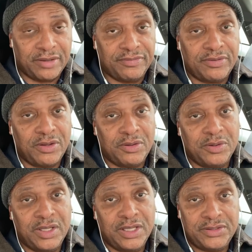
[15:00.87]
flow
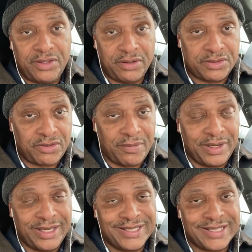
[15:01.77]
to your
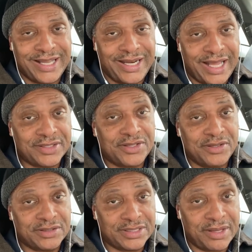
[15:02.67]
extremities and not to
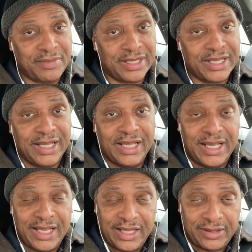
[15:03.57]
your stomach
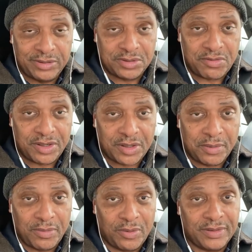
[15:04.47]
at those critical
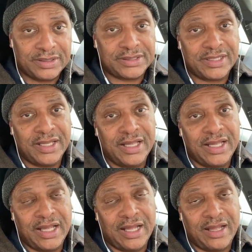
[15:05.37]
moments.
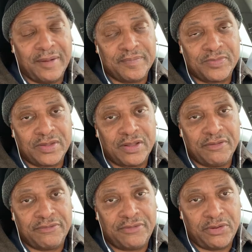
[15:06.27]

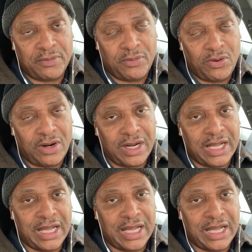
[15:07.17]
Furthermore,